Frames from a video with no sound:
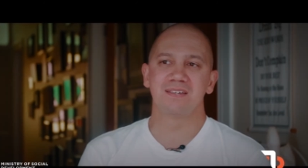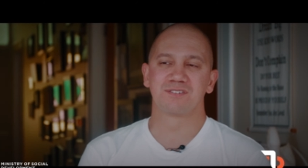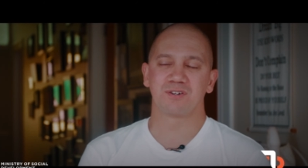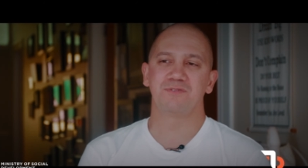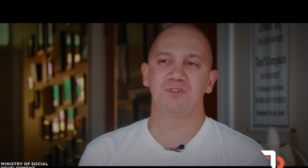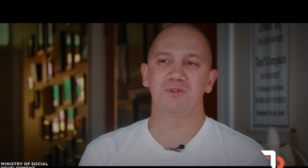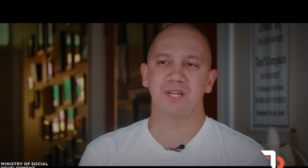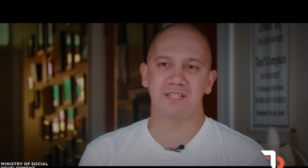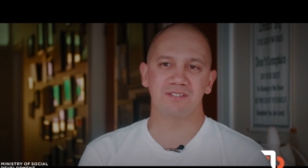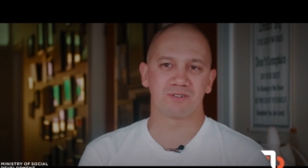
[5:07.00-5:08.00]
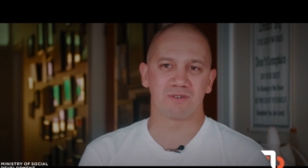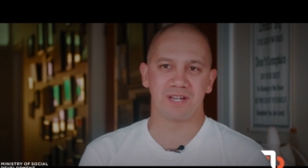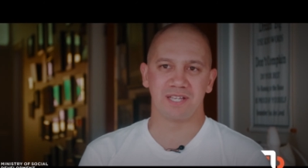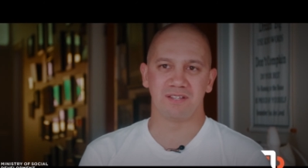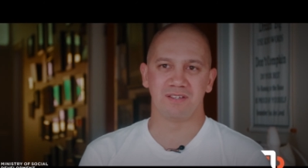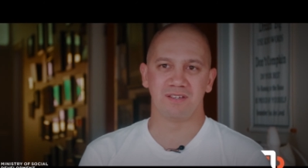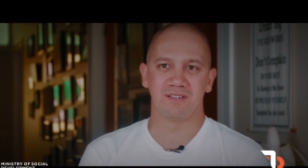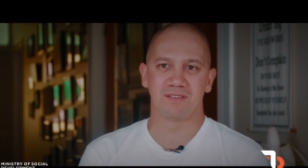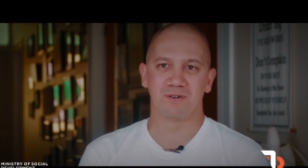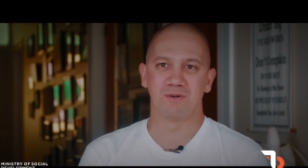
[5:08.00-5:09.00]
So if you're entering
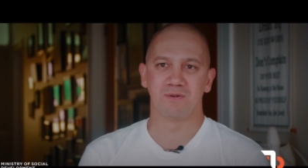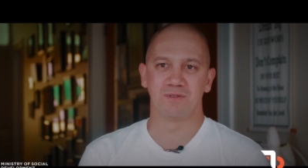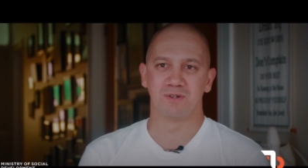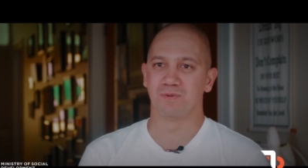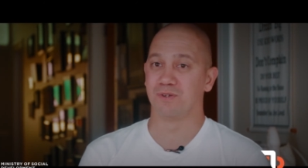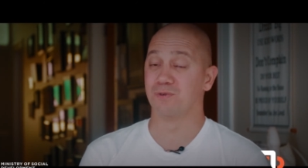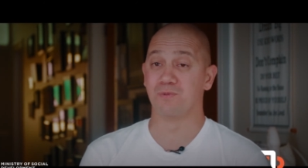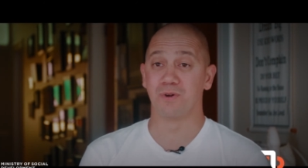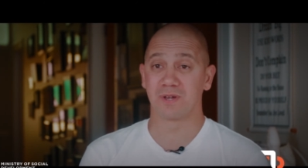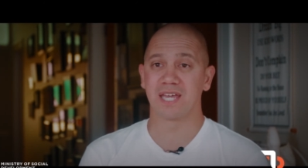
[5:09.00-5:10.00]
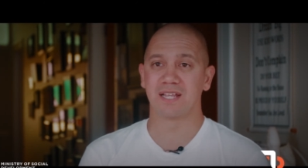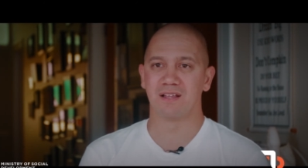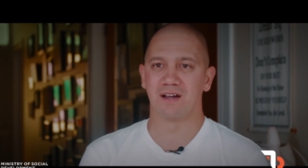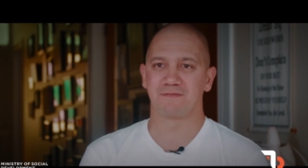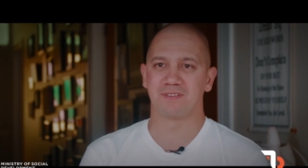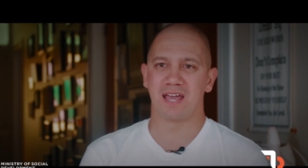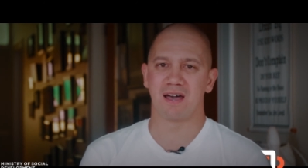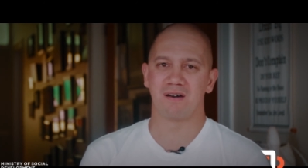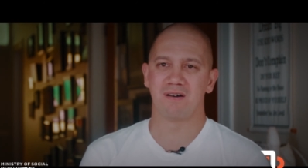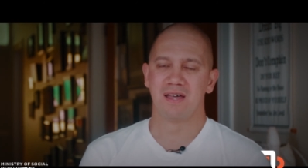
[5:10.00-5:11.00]
your working life
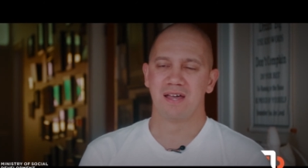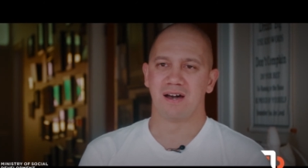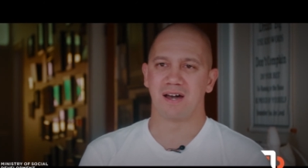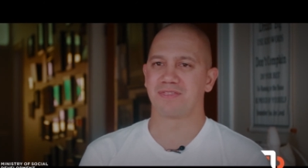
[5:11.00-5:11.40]
now, I